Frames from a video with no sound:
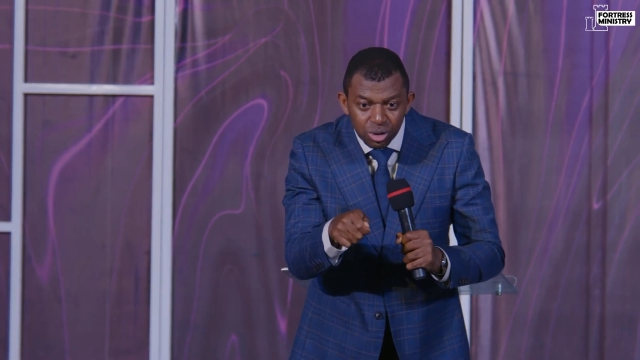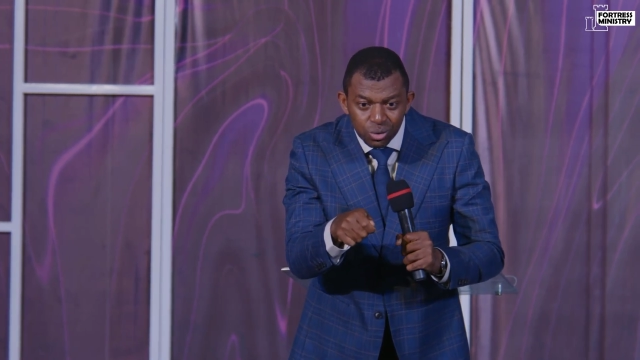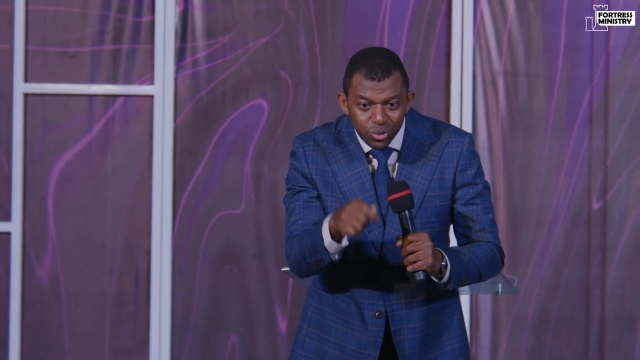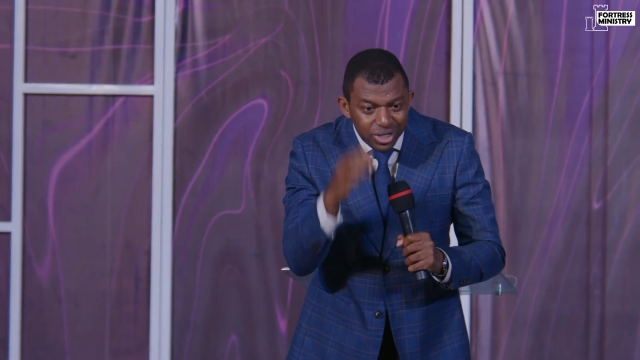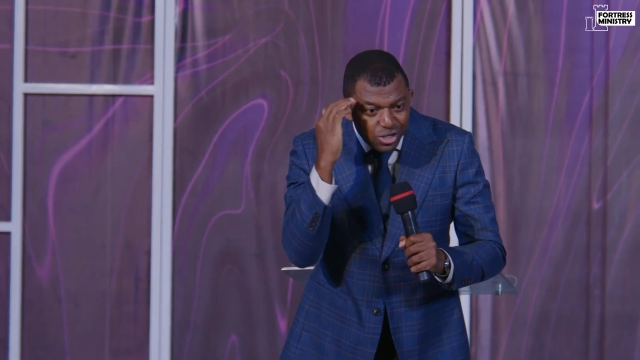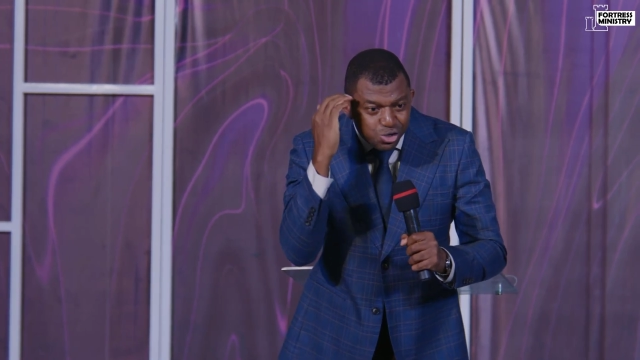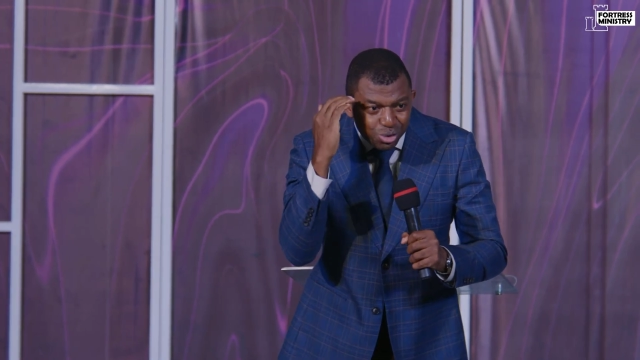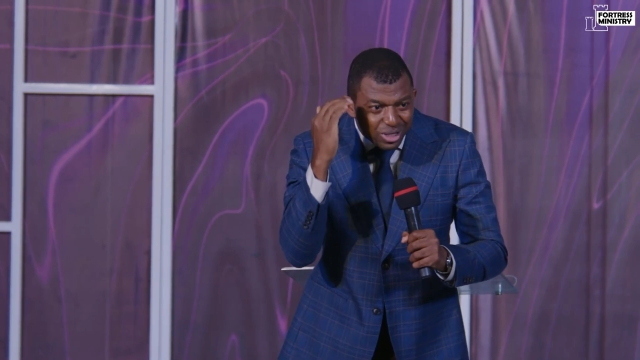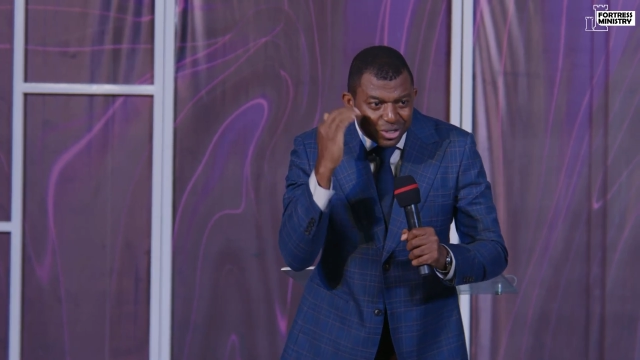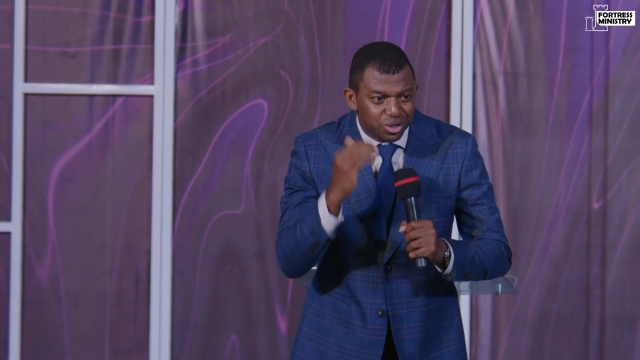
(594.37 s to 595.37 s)
with
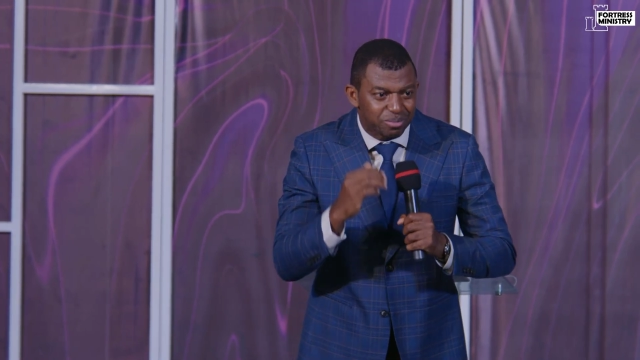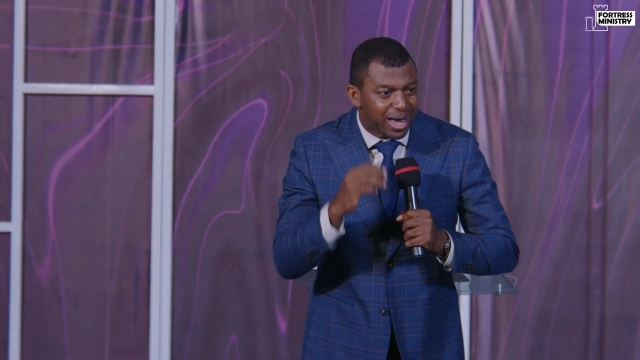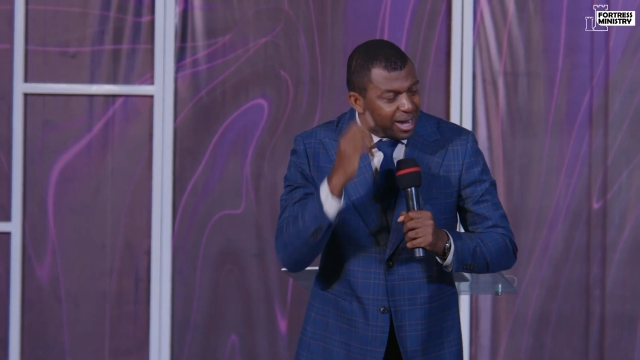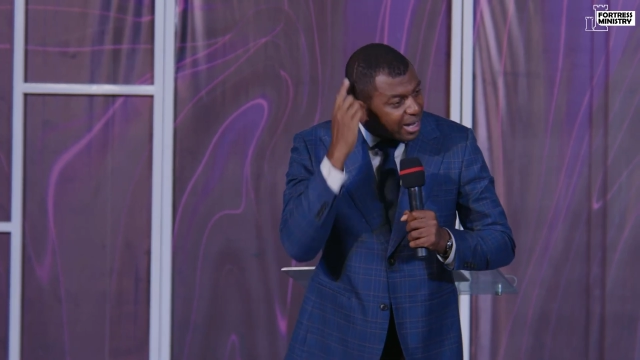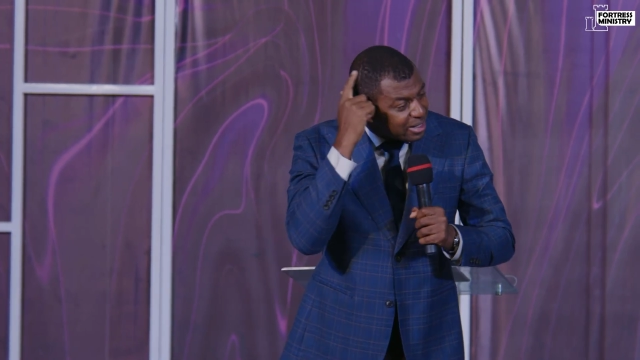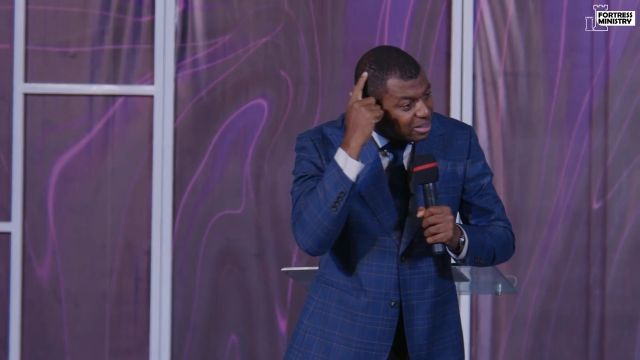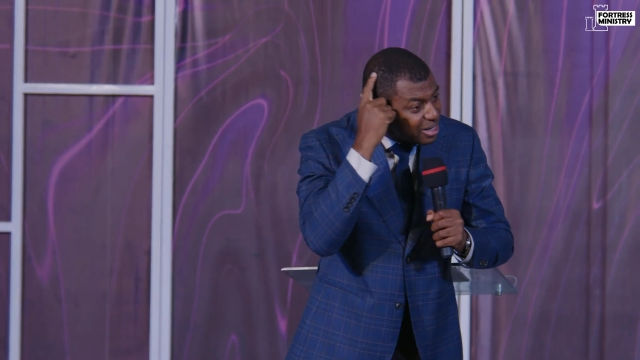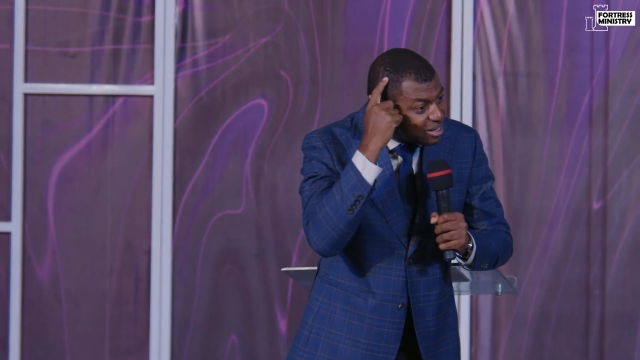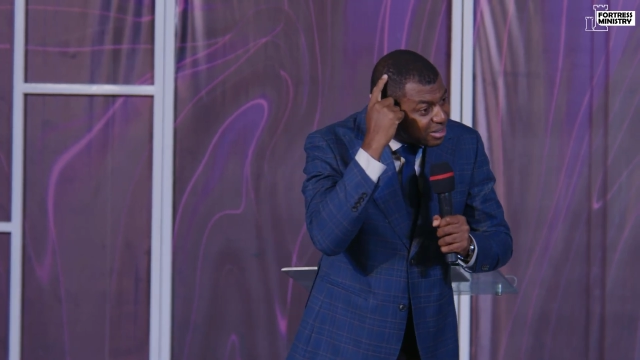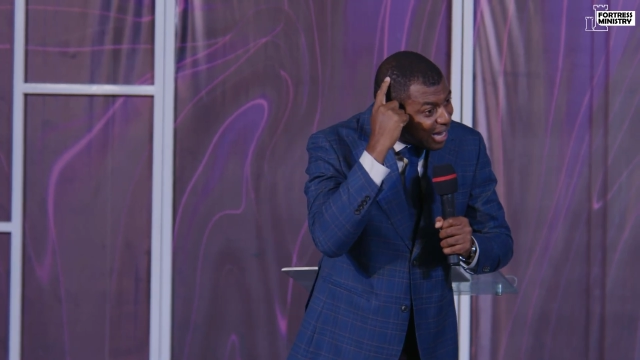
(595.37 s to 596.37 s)
injuries on my head.
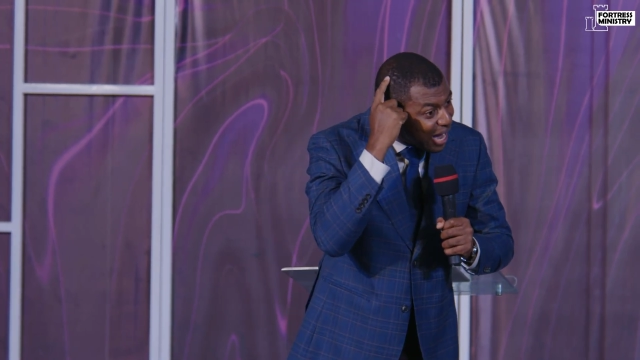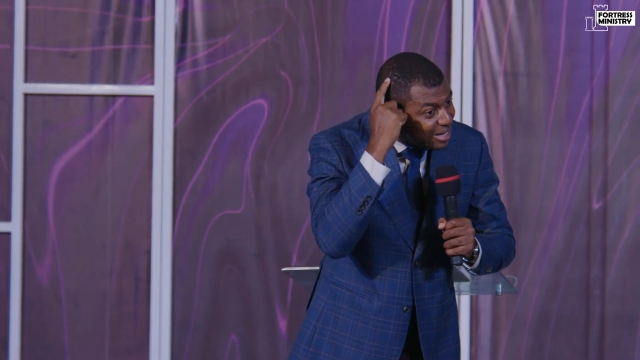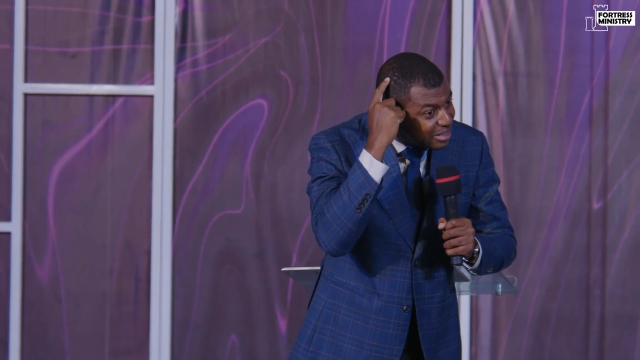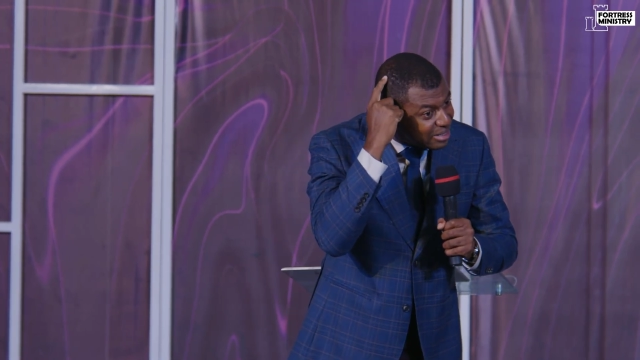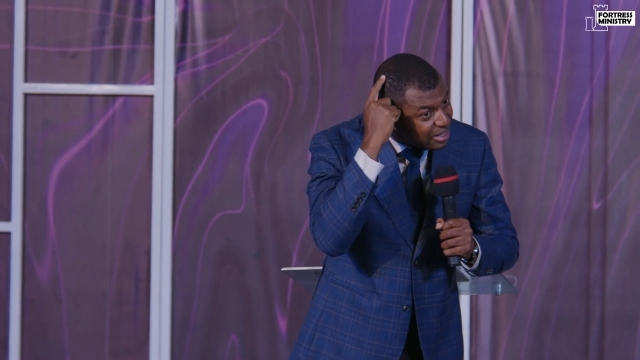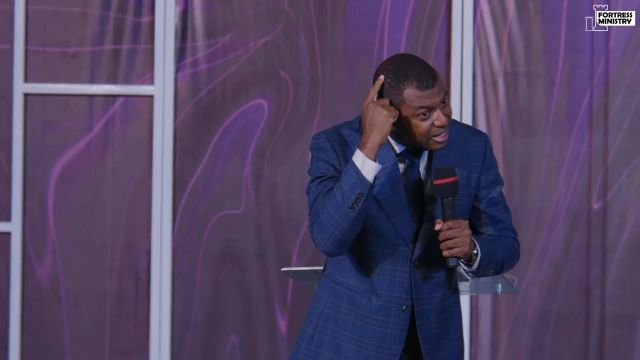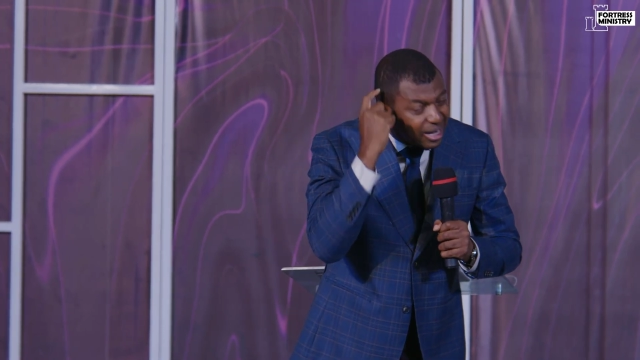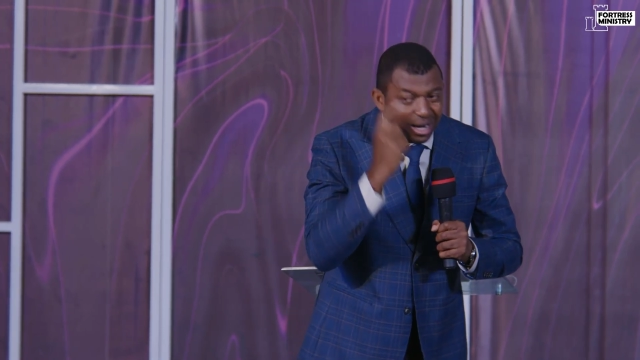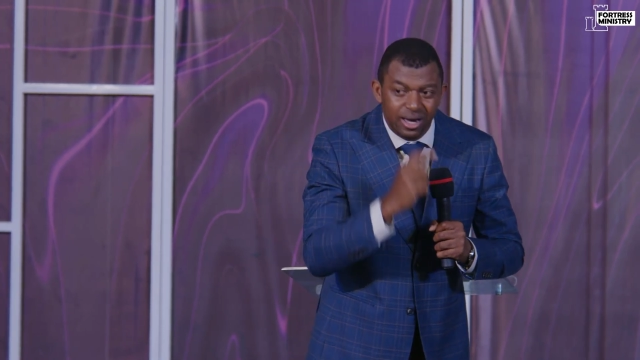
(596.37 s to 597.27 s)
The scar is still here.